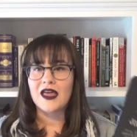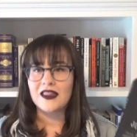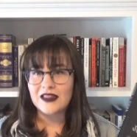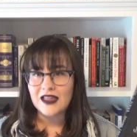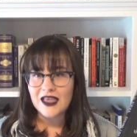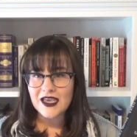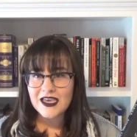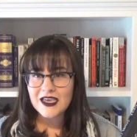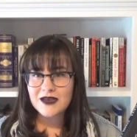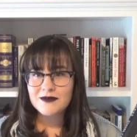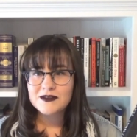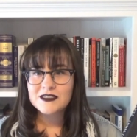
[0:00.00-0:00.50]
I
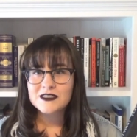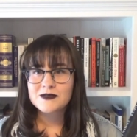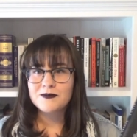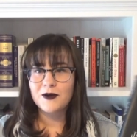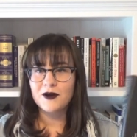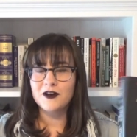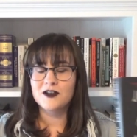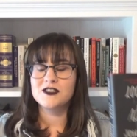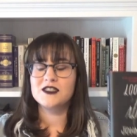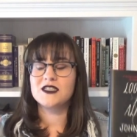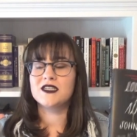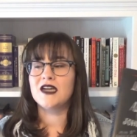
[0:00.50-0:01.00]
like him as a
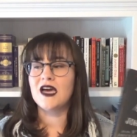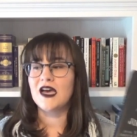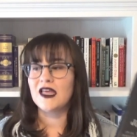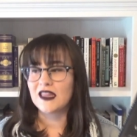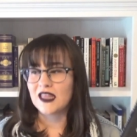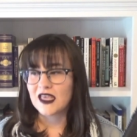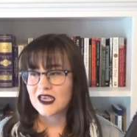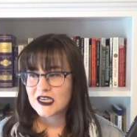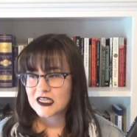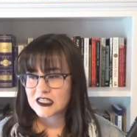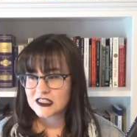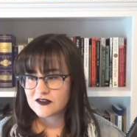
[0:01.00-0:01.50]
person. I
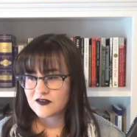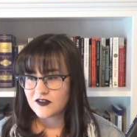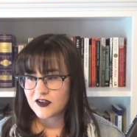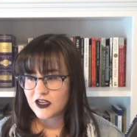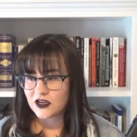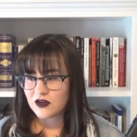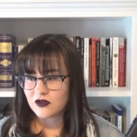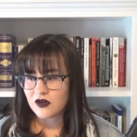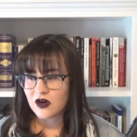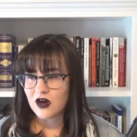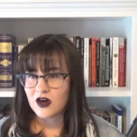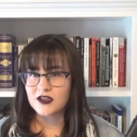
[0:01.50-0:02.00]
like his
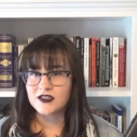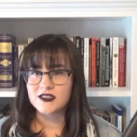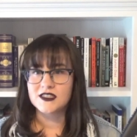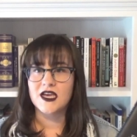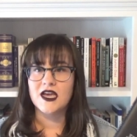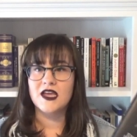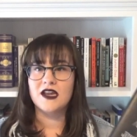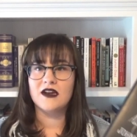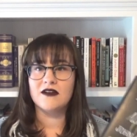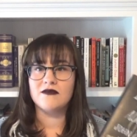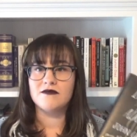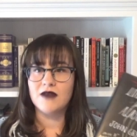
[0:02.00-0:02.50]
video
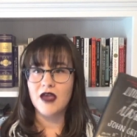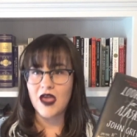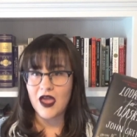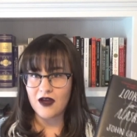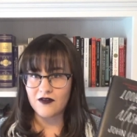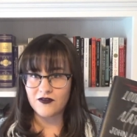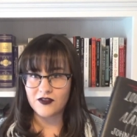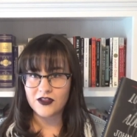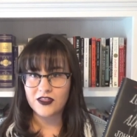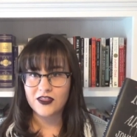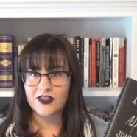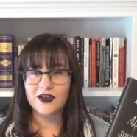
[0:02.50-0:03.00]
content.
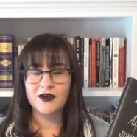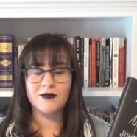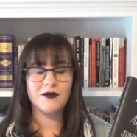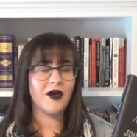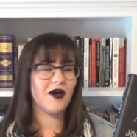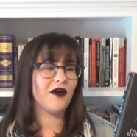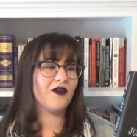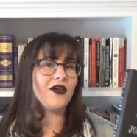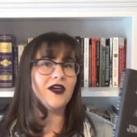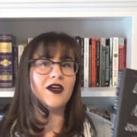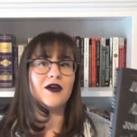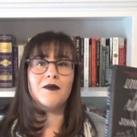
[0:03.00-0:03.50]
Everything
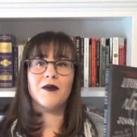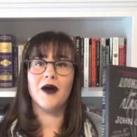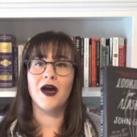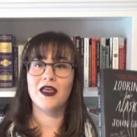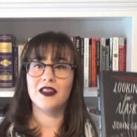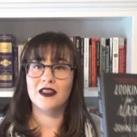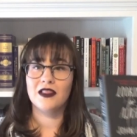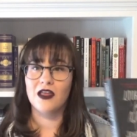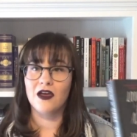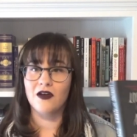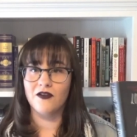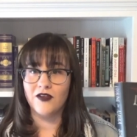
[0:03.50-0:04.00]
about him.
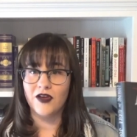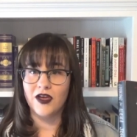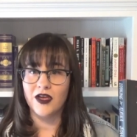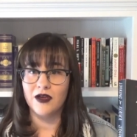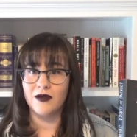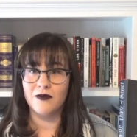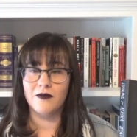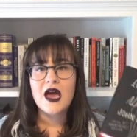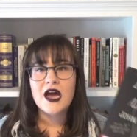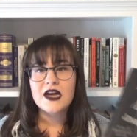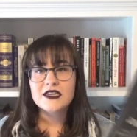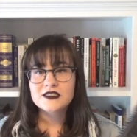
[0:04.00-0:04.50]
I love
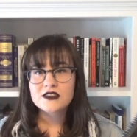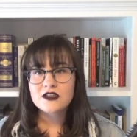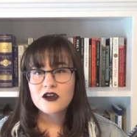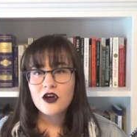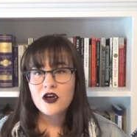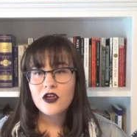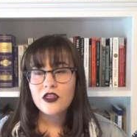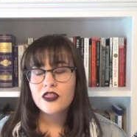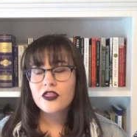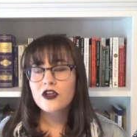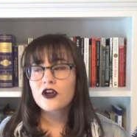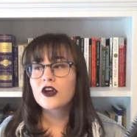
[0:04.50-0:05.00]
him. As an
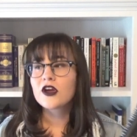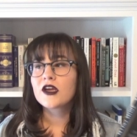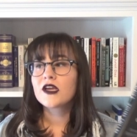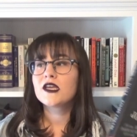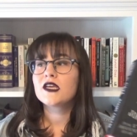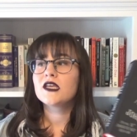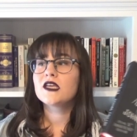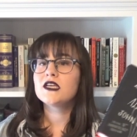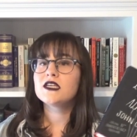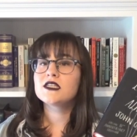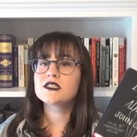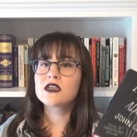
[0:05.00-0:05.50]
author,
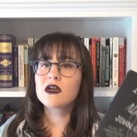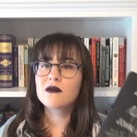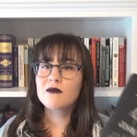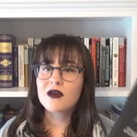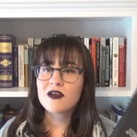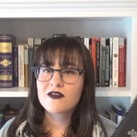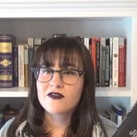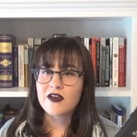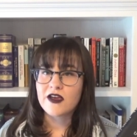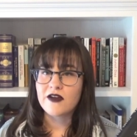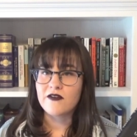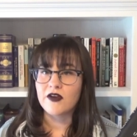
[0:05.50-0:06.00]
he's not
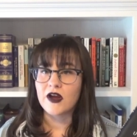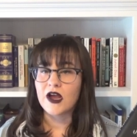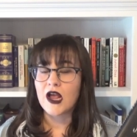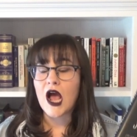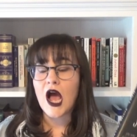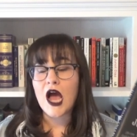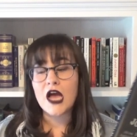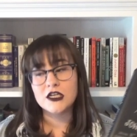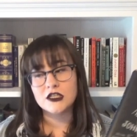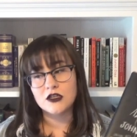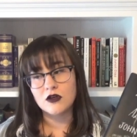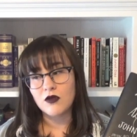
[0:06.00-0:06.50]
my favorite.
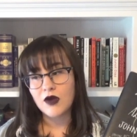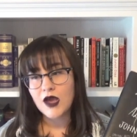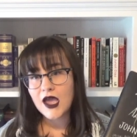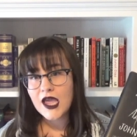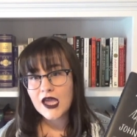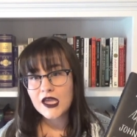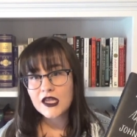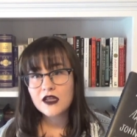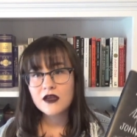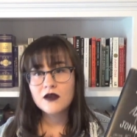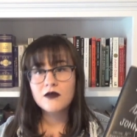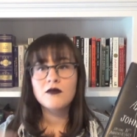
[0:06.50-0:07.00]
I don't
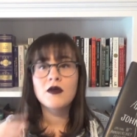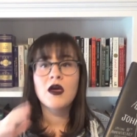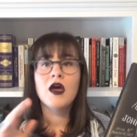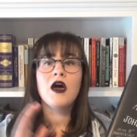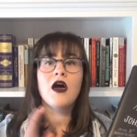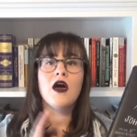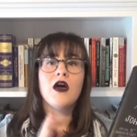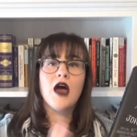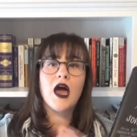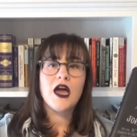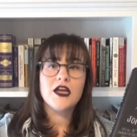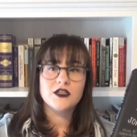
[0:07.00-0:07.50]
hate him.
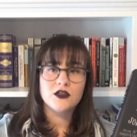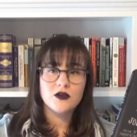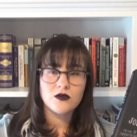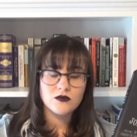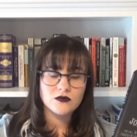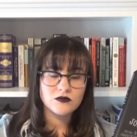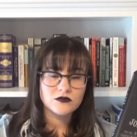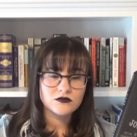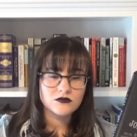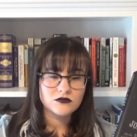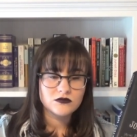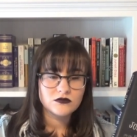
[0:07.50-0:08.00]
I don't
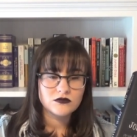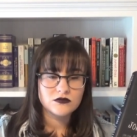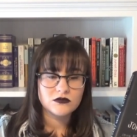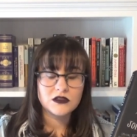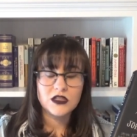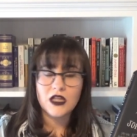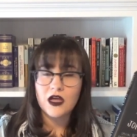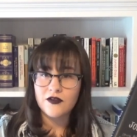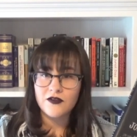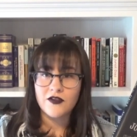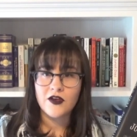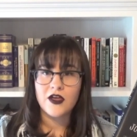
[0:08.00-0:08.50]

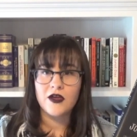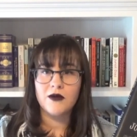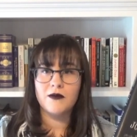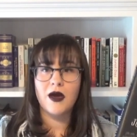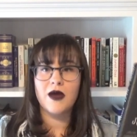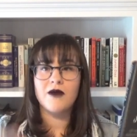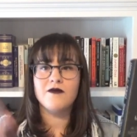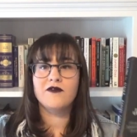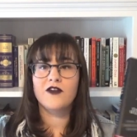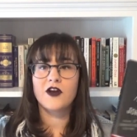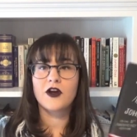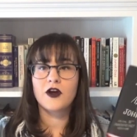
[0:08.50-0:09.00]
love him.
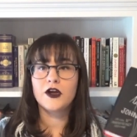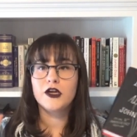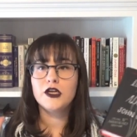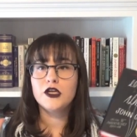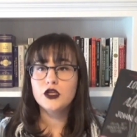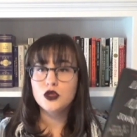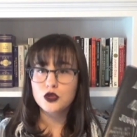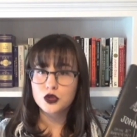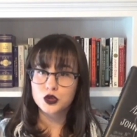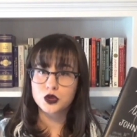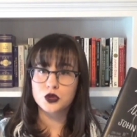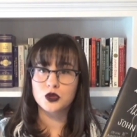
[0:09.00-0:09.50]
I'm very
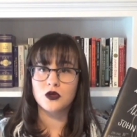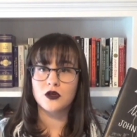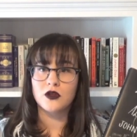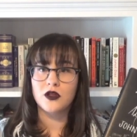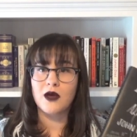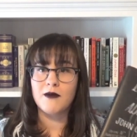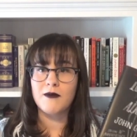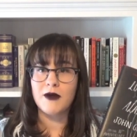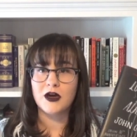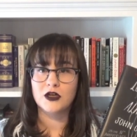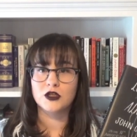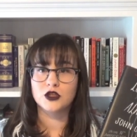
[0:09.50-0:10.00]
neutral
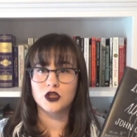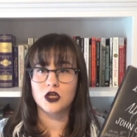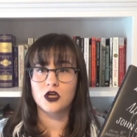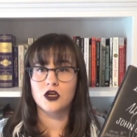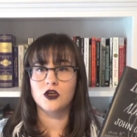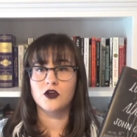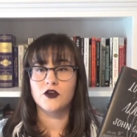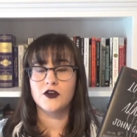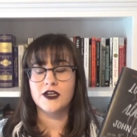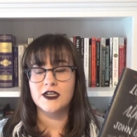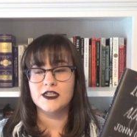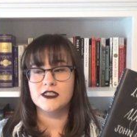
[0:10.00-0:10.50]
about John
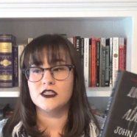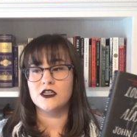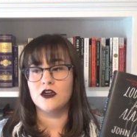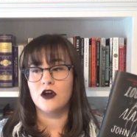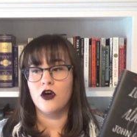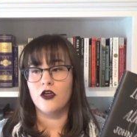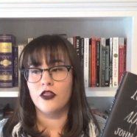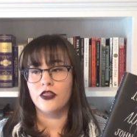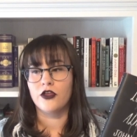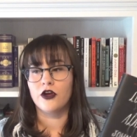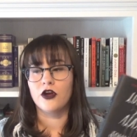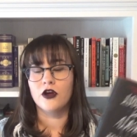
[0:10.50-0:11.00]
Green as an
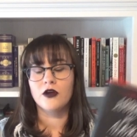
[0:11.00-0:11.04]
author.